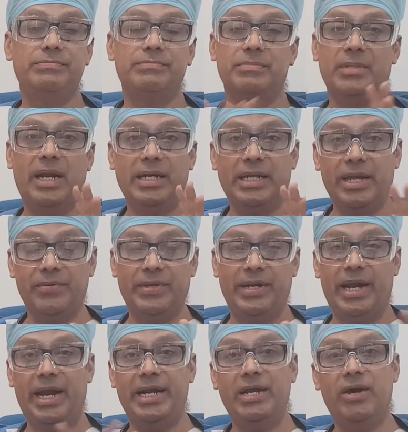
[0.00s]
That gives an
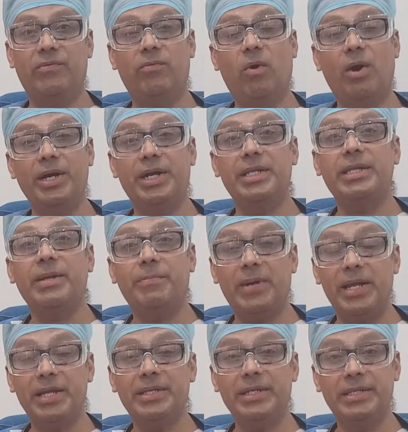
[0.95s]
idea of what it
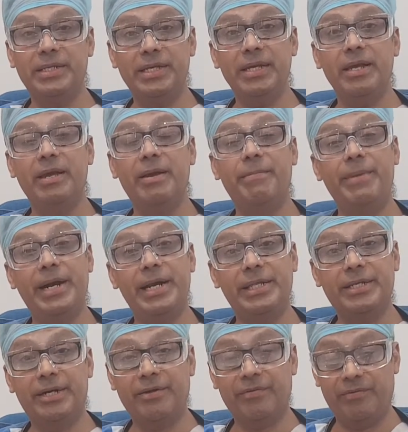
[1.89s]
supplies in the middle
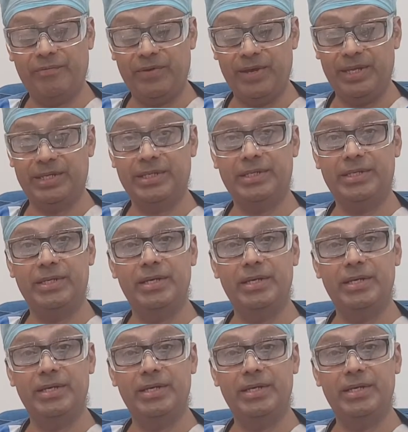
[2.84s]
third of the face.